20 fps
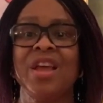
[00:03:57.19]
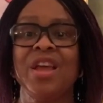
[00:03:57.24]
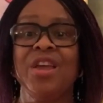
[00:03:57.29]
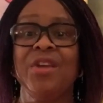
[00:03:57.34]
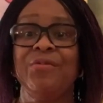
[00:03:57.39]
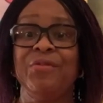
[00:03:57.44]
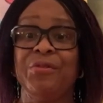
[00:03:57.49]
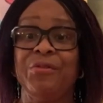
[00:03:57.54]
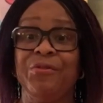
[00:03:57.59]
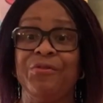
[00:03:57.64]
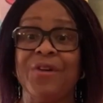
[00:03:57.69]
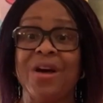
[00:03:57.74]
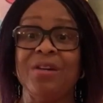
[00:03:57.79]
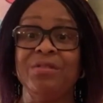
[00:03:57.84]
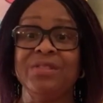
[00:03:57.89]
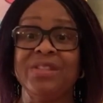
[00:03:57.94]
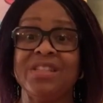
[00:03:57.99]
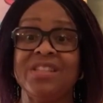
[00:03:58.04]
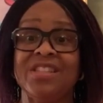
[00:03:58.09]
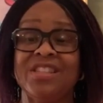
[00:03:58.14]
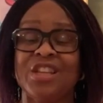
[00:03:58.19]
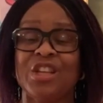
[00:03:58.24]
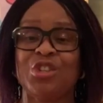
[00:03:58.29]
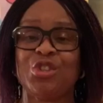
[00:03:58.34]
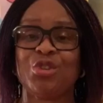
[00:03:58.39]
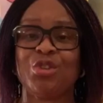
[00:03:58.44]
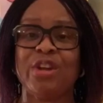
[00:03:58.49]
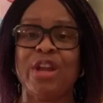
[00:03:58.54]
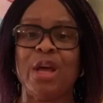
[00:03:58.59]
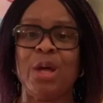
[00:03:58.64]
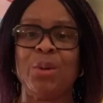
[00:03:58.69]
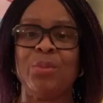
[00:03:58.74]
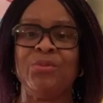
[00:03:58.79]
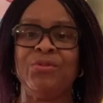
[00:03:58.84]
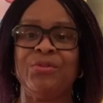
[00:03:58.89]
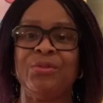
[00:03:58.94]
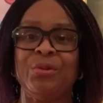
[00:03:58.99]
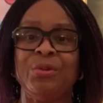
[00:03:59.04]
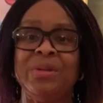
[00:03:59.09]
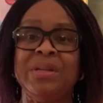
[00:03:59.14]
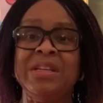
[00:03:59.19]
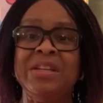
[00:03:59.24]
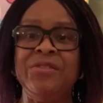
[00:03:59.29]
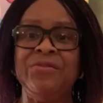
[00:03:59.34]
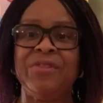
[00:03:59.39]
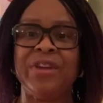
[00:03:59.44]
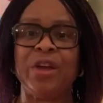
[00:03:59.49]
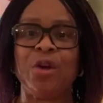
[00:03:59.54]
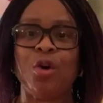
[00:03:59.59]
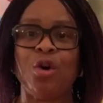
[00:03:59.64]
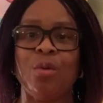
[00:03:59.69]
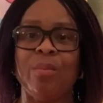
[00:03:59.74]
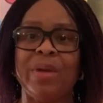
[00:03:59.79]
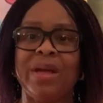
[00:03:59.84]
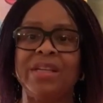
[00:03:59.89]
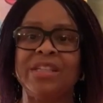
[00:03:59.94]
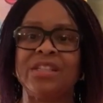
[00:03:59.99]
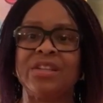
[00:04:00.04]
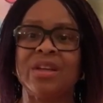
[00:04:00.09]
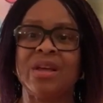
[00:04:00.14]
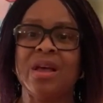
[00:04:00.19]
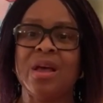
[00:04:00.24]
If you found this session helpful, leave a comment.